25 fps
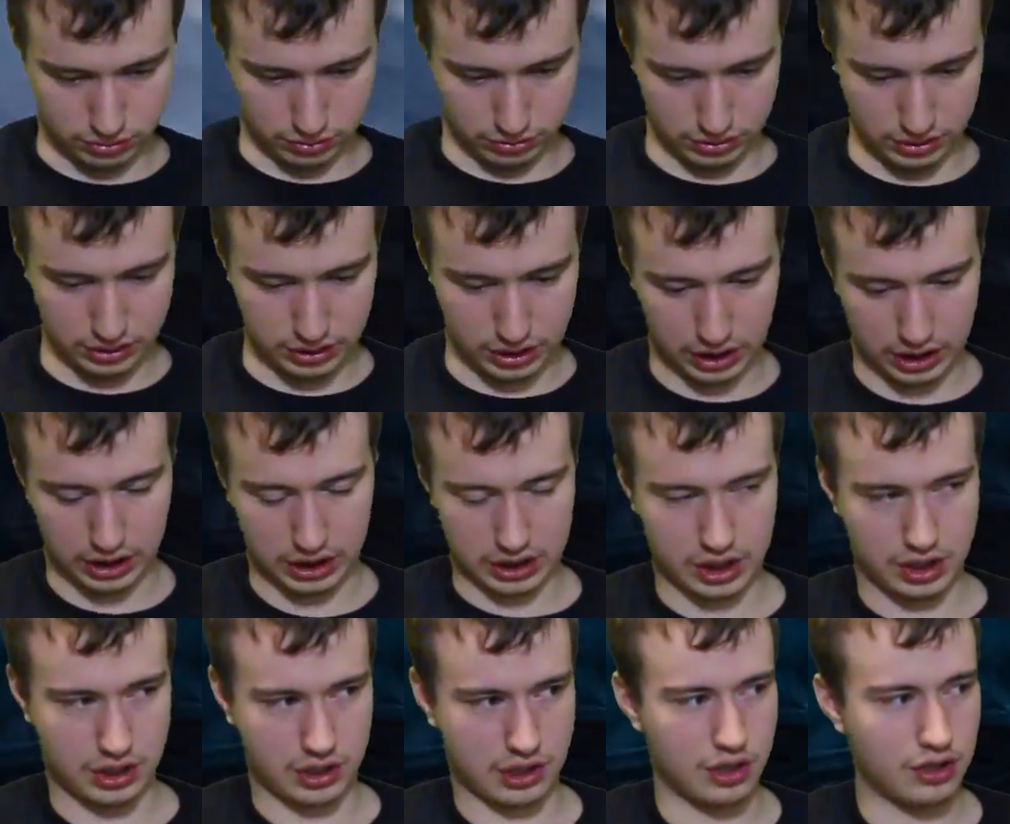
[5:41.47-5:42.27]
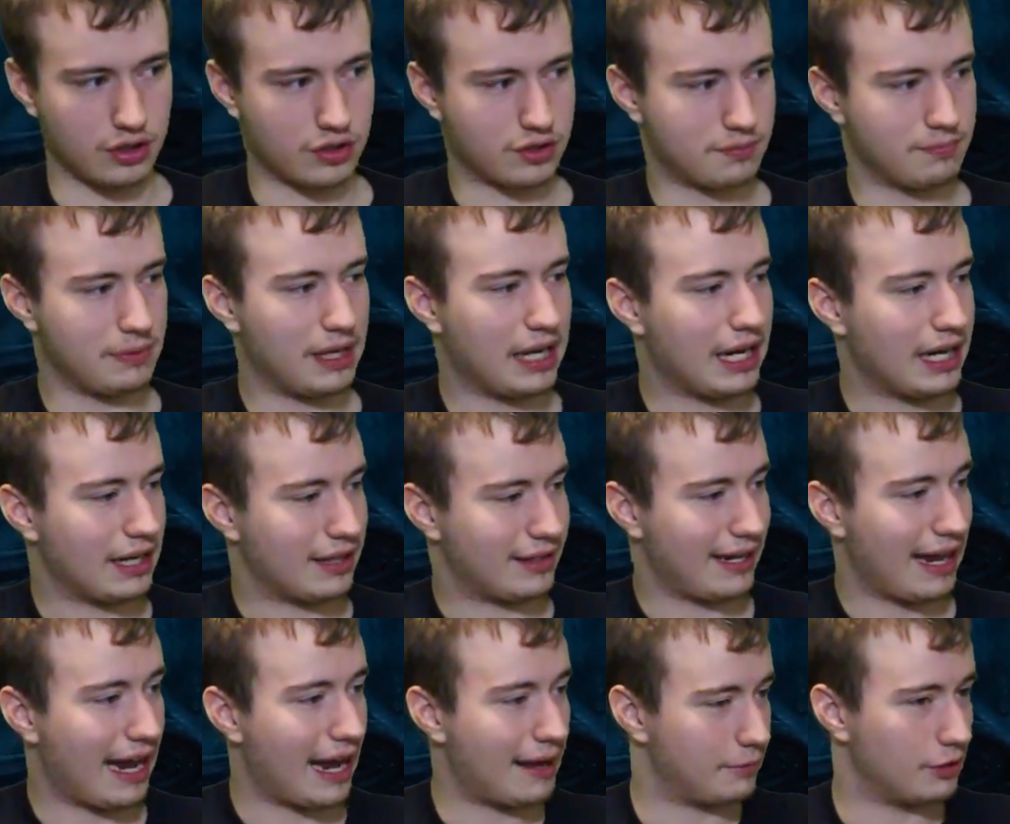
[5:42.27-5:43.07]
ugh, excuse me,
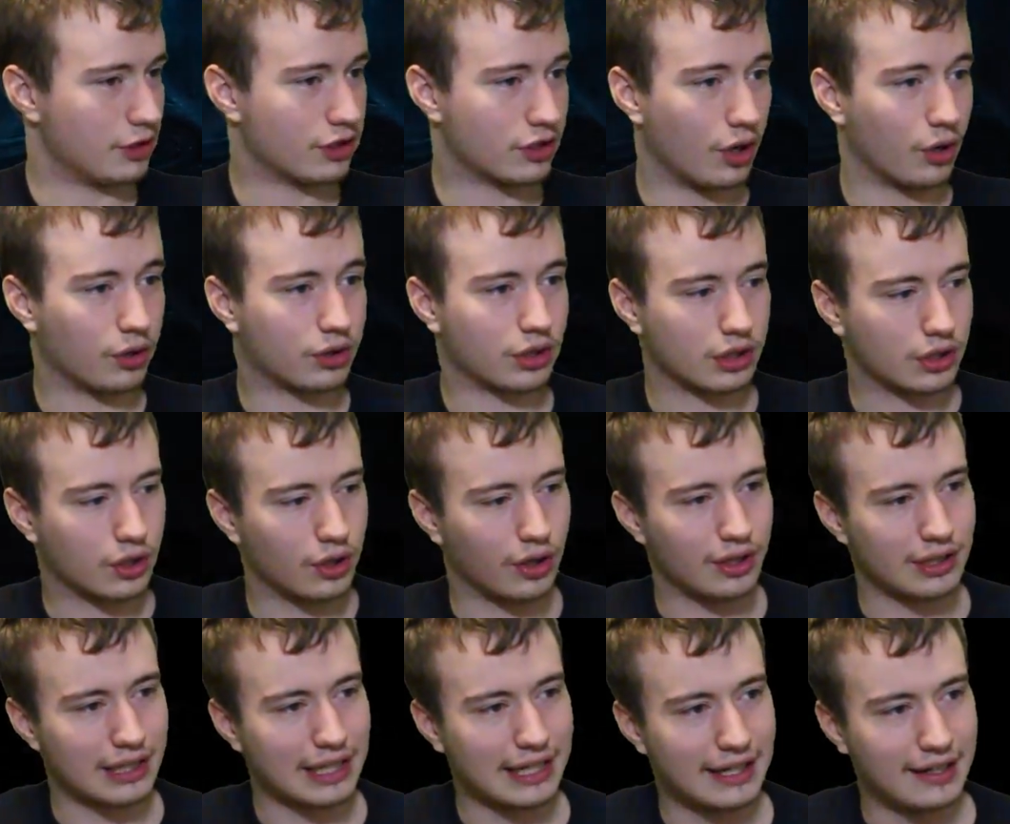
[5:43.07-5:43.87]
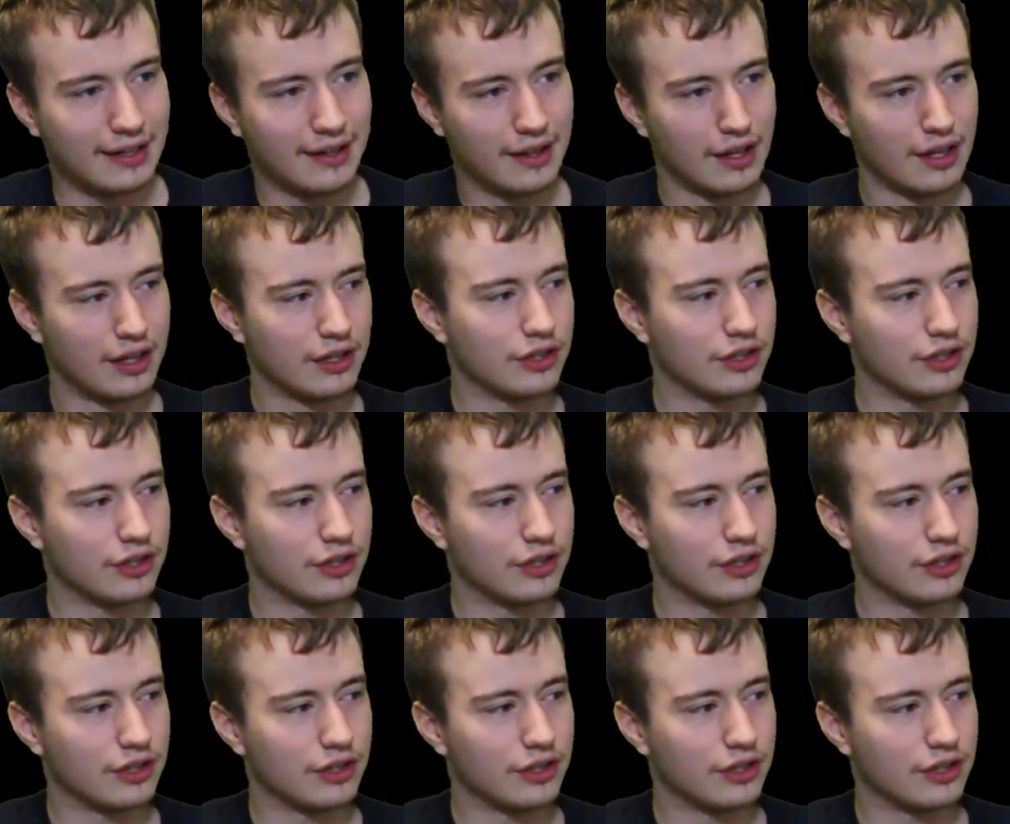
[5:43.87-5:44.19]
damn you, Coca-Cola.